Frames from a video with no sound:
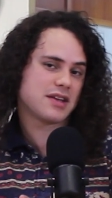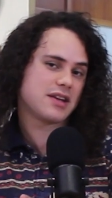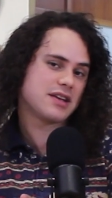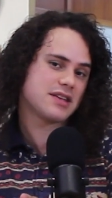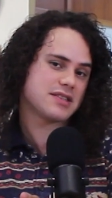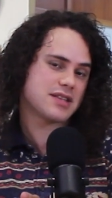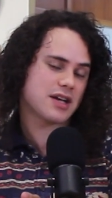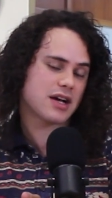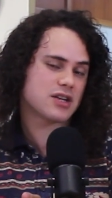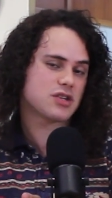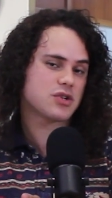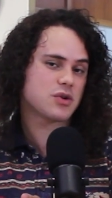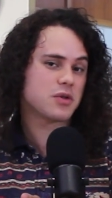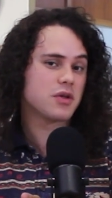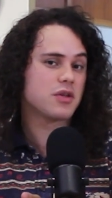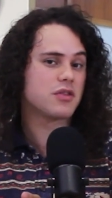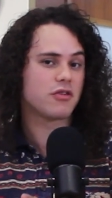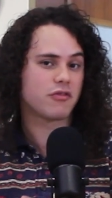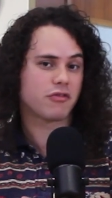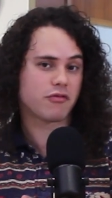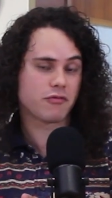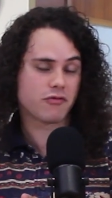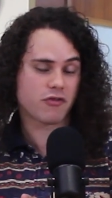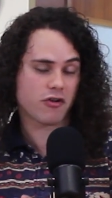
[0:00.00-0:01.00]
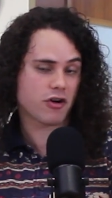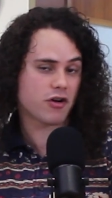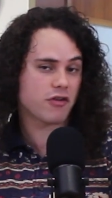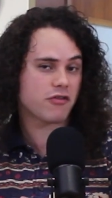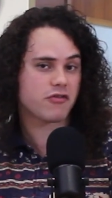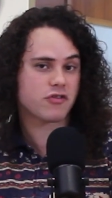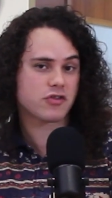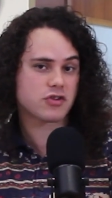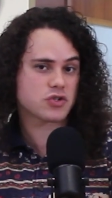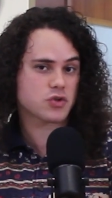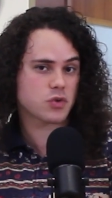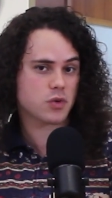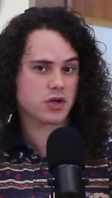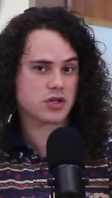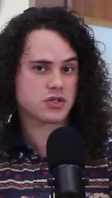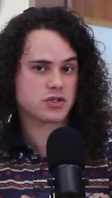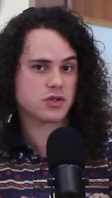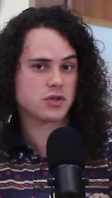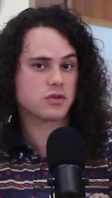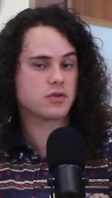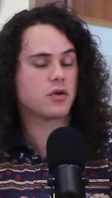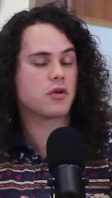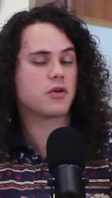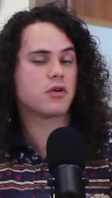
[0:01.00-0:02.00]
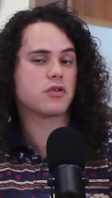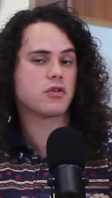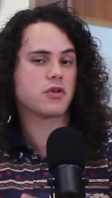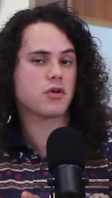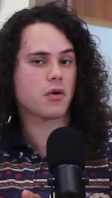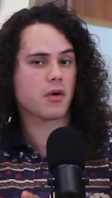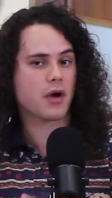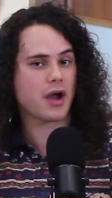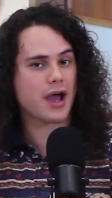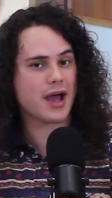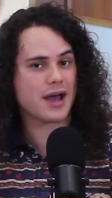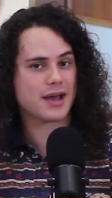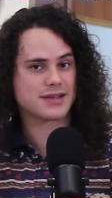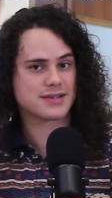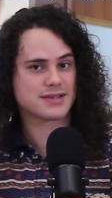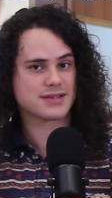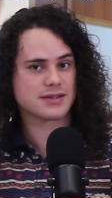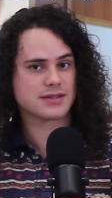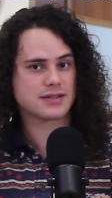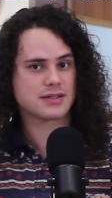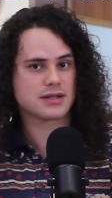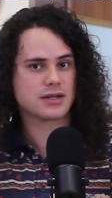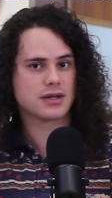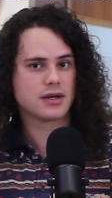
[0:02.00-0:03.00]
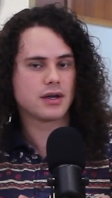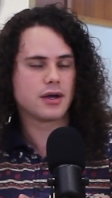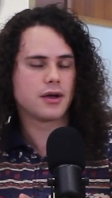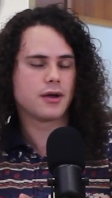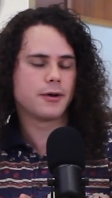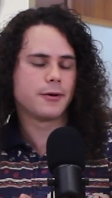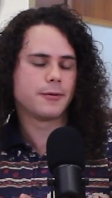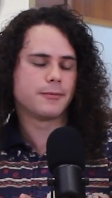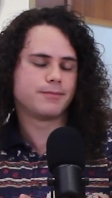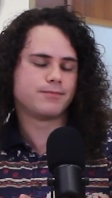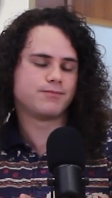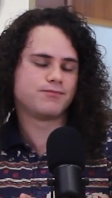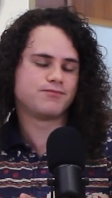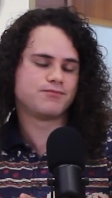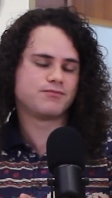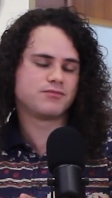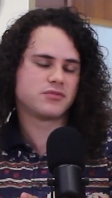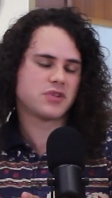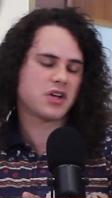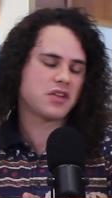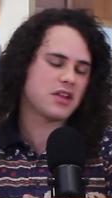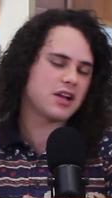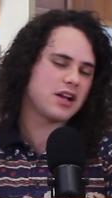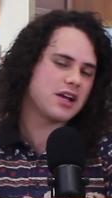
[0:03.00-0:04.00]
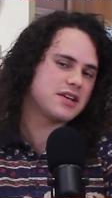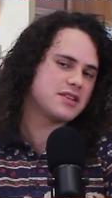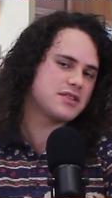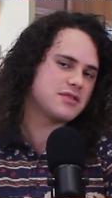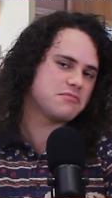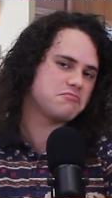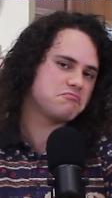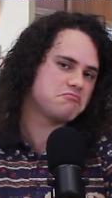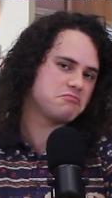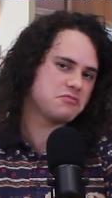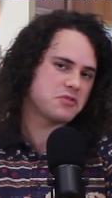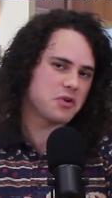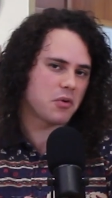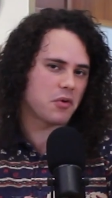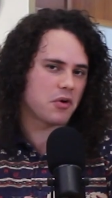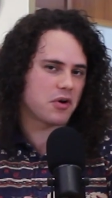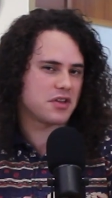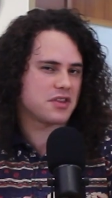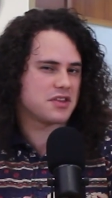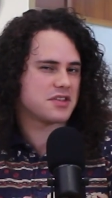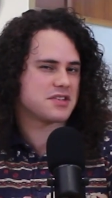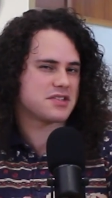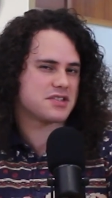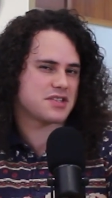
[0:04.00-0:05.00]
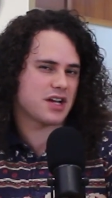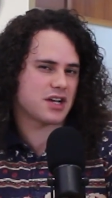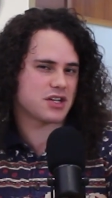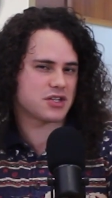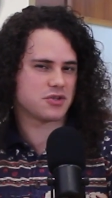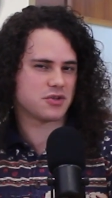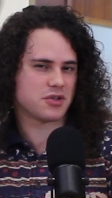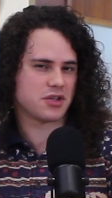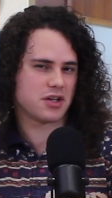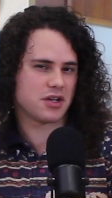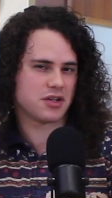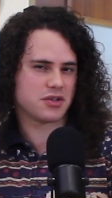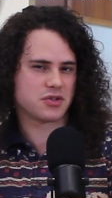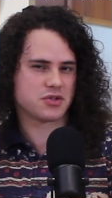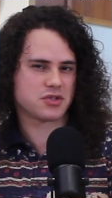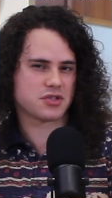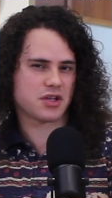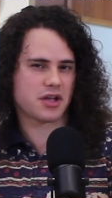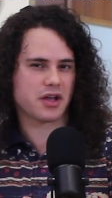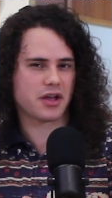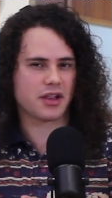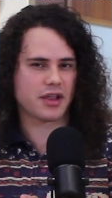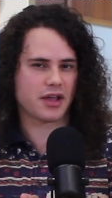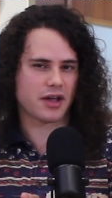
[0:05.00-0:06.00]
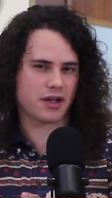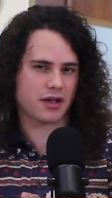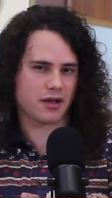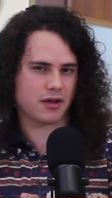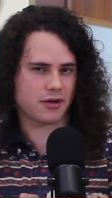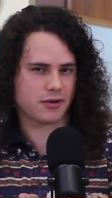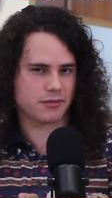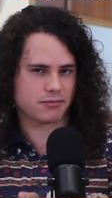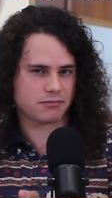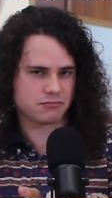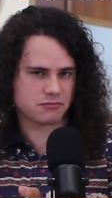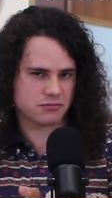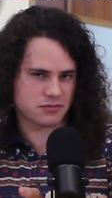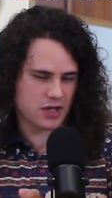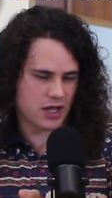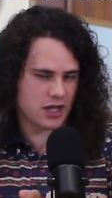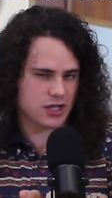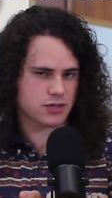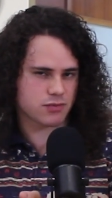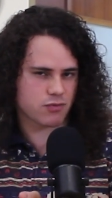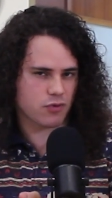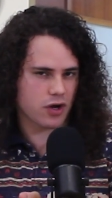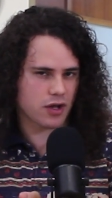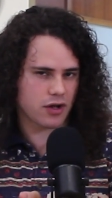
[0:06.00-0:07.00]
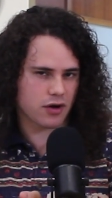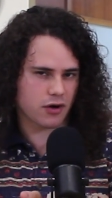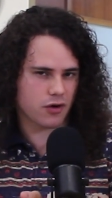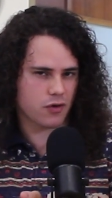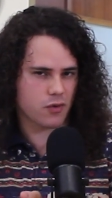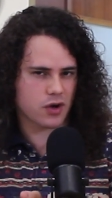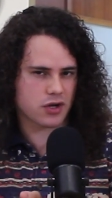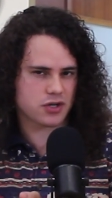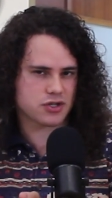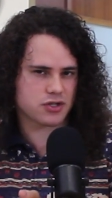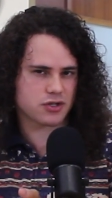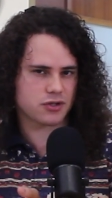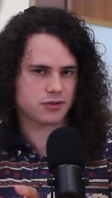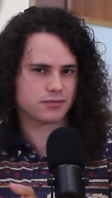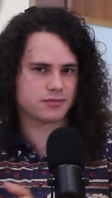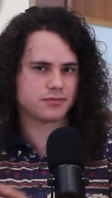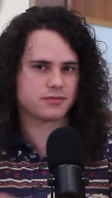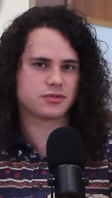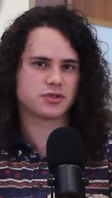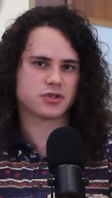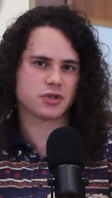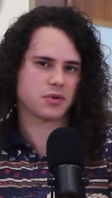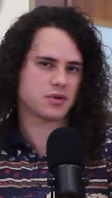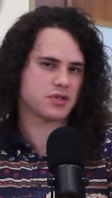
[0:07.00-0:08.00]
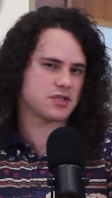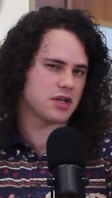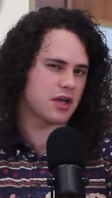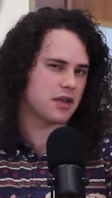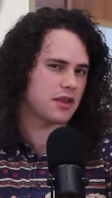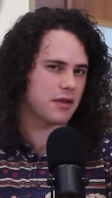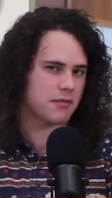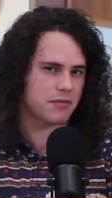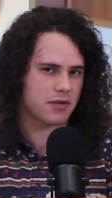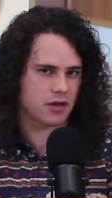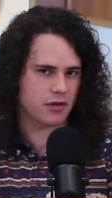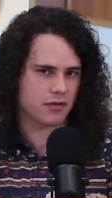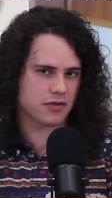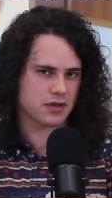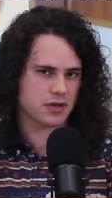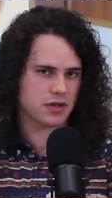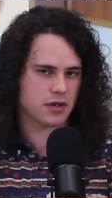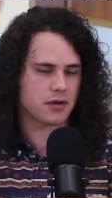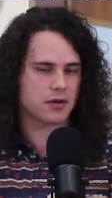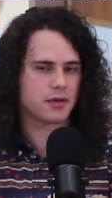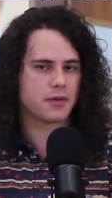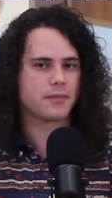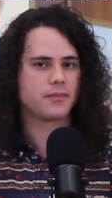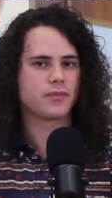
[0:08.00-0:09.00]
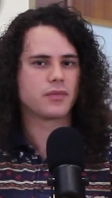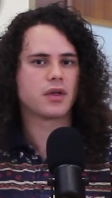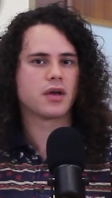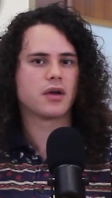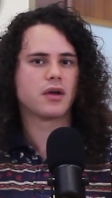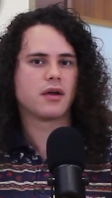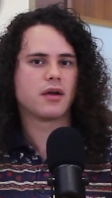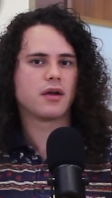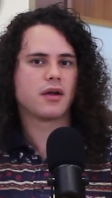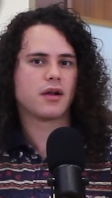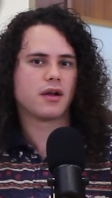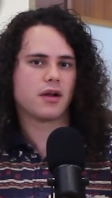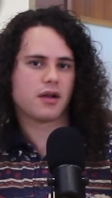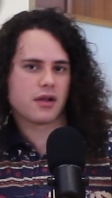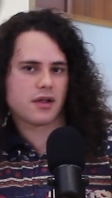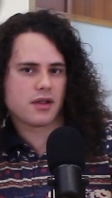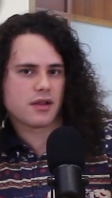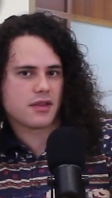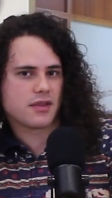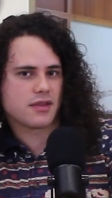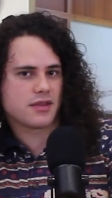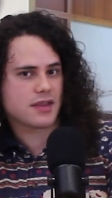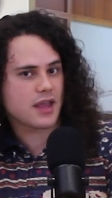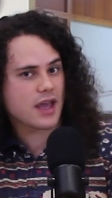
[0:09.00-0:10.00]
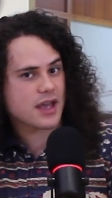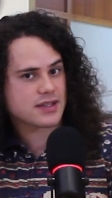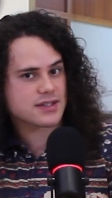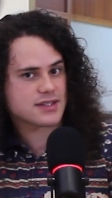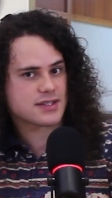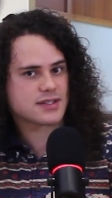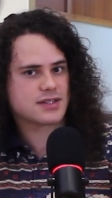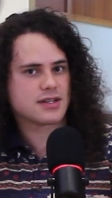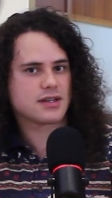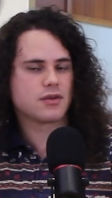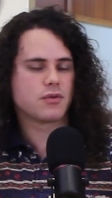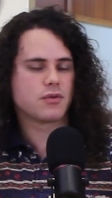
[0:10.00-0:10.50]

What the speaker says: it is actually the very first question you're asked. Nonetheless, don't worry, this is actually just an icebreaker question, so it's not that big of a deal. Next,